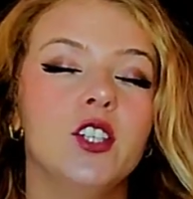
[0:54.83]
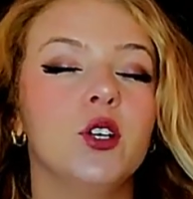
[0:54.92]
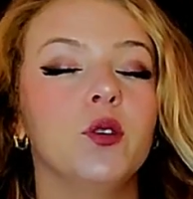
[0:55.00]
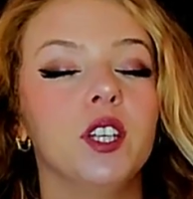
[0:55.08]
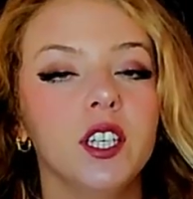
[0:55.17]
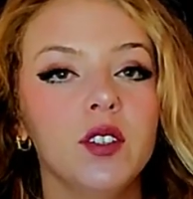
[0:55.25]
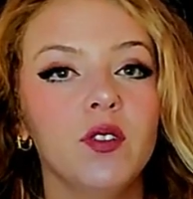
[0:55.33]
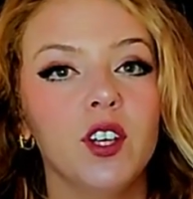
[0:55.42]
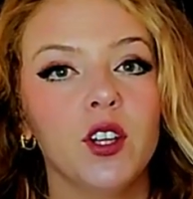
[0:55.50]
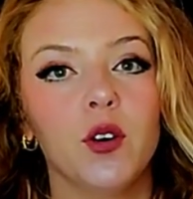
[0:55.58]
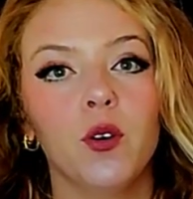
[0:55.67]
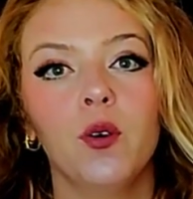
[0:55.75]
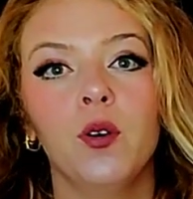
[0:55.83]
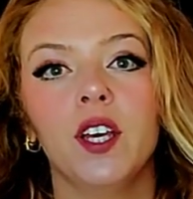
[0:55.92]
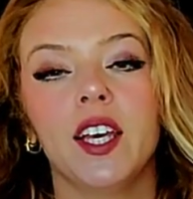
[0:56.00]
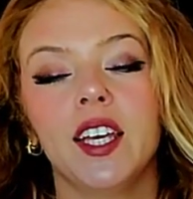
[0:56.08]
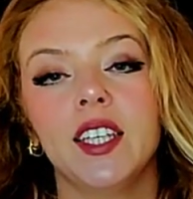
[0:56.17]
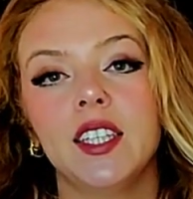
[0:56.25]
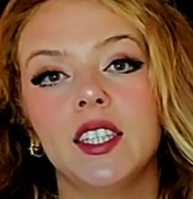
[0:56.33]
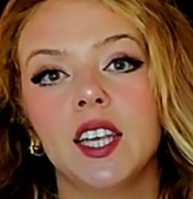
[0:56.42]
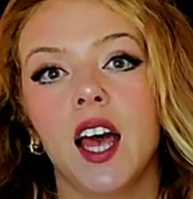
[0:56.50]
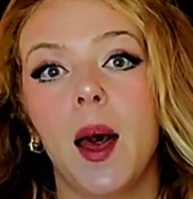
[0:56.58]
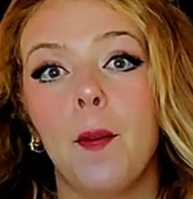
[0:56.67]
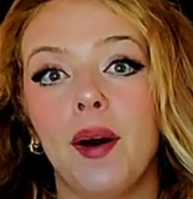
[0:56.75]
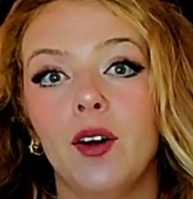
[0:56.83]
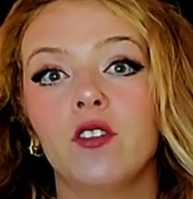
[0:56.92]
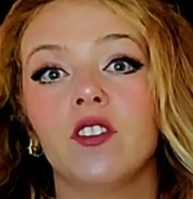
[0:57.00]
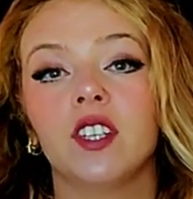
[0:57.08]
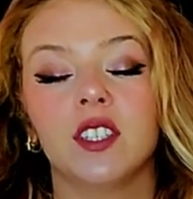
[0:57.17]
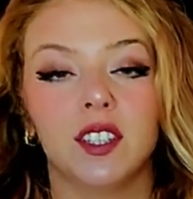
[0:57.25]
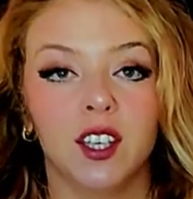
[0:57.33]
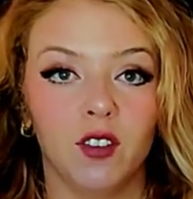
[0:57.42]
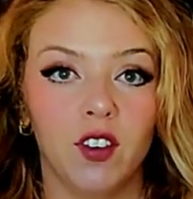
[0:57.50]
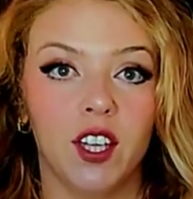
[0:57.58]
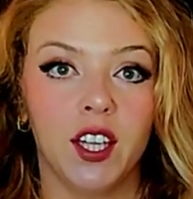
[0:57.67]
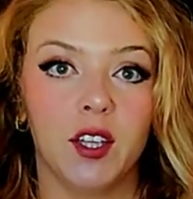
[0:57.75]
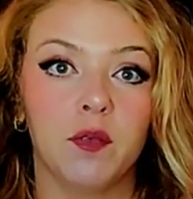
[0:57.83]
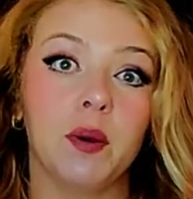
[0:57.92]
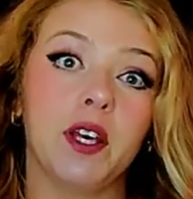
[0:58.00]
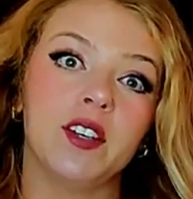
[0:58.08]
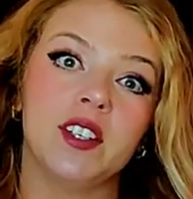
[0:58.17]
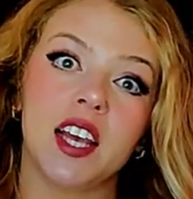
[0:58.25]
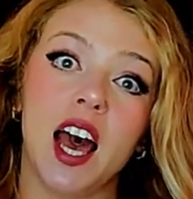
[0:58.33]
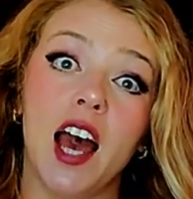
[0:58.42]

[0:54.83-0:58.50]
So this video is about this ingredient because